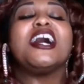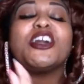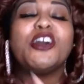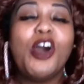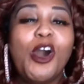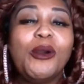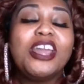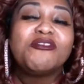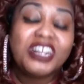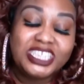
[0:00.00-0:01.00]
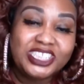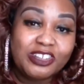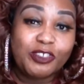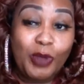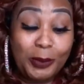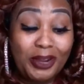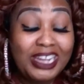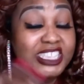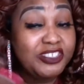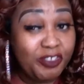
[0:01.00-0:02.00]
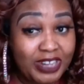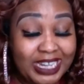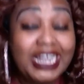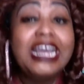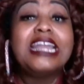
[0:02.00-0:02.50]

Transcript: Go and register for the webinar, and it's free.